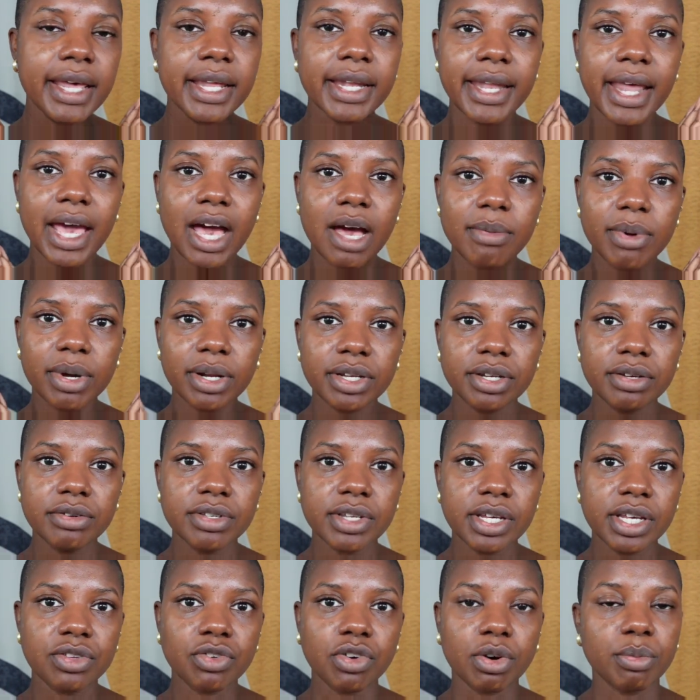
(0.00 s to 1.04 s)
Now I'm going to use
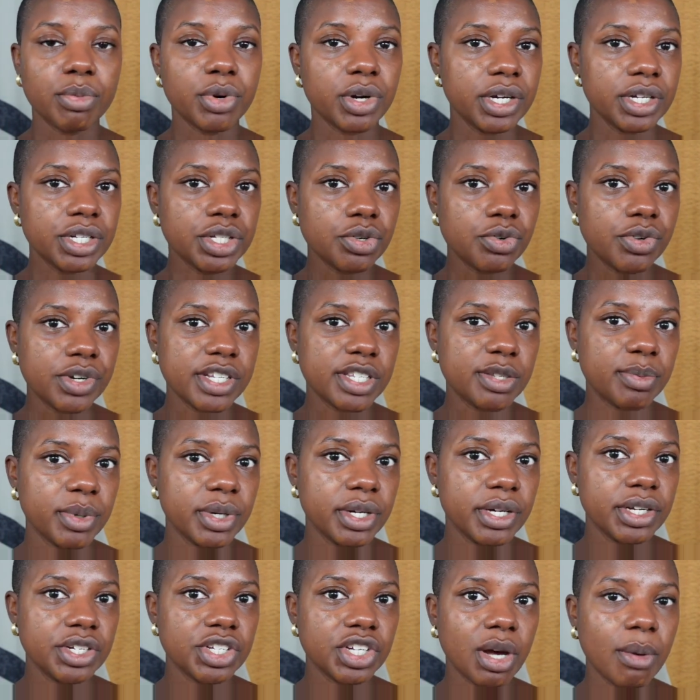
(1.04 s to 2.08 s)
either a brush or a
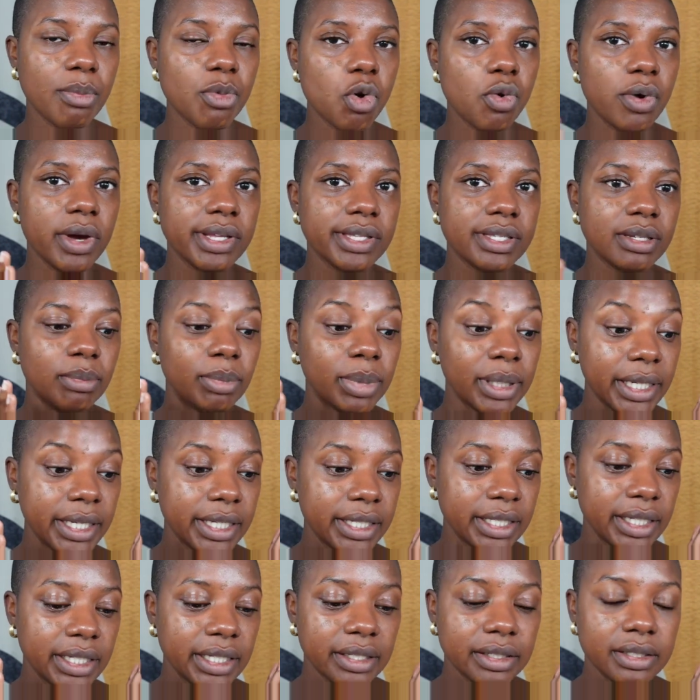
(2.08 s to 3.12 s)
sponge. I'm going to
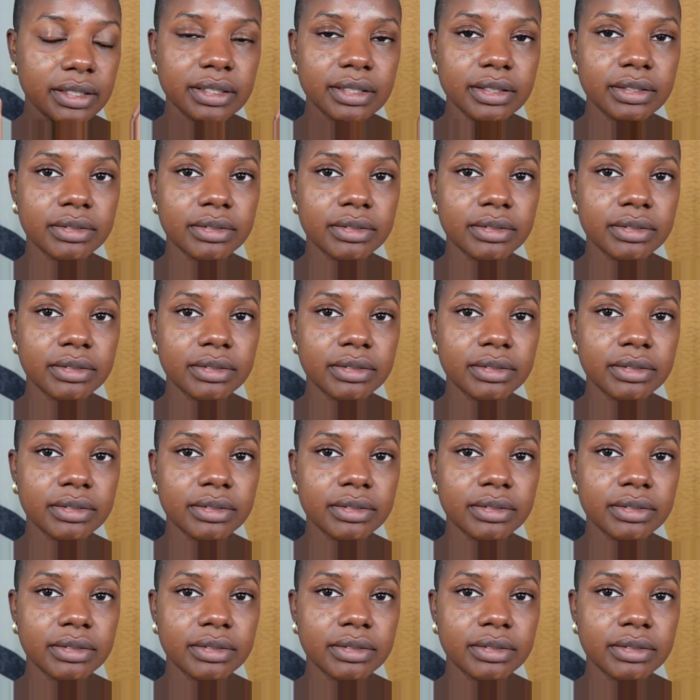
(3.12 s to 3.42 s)
blend it.